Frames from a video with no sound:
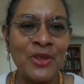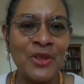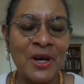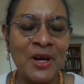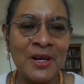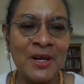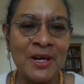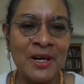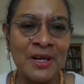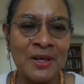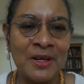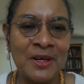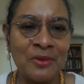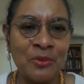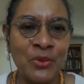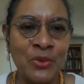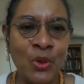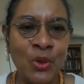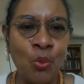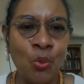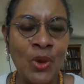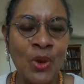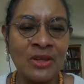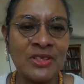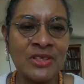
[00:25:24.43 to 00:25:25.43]

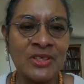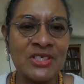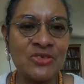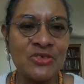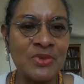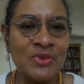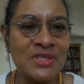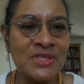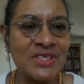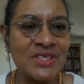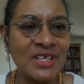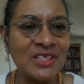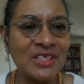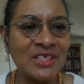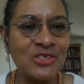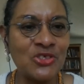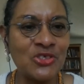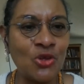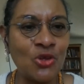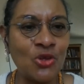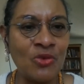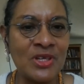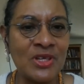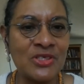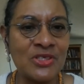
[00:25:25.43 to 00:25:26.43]
Wellness Resilience
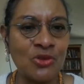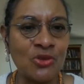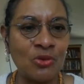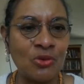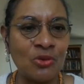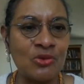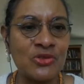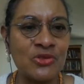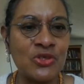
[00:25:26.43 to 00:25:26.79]
Story Circle.